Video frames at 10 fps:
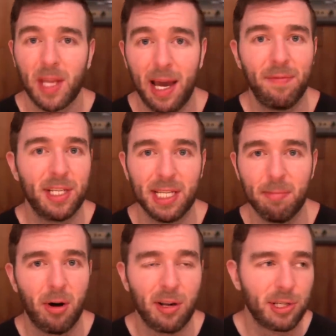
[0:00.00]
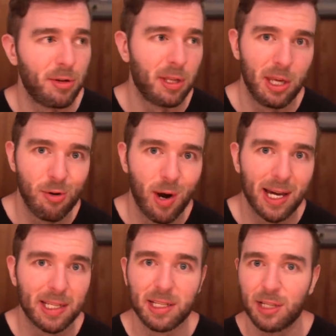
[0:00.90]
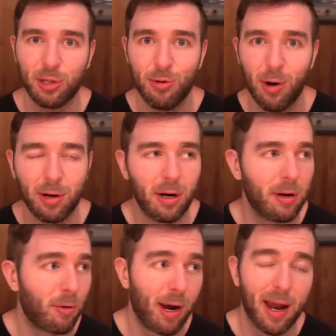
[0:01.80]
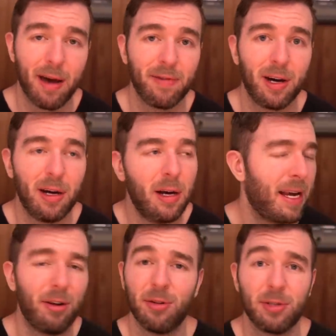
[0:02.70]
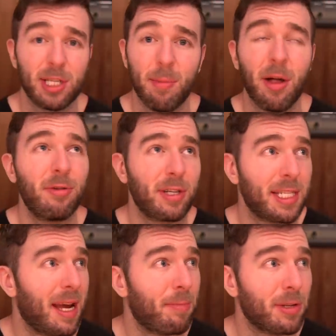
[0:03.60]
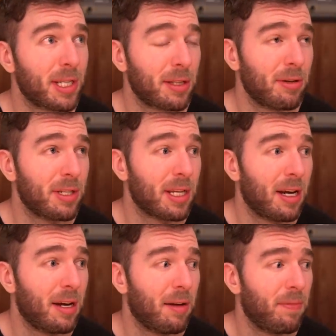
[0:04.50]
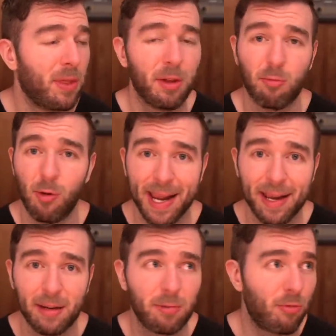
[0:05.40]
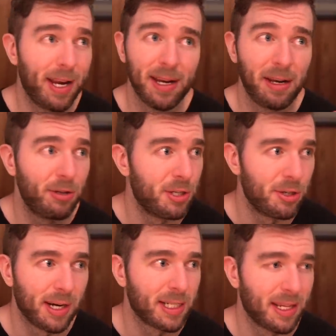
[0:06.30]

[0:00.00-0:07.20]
I have the same Monster in the US, it's like 200. Or I have a, I don't know, there's some other examples. Like there's the Reign energy drinks.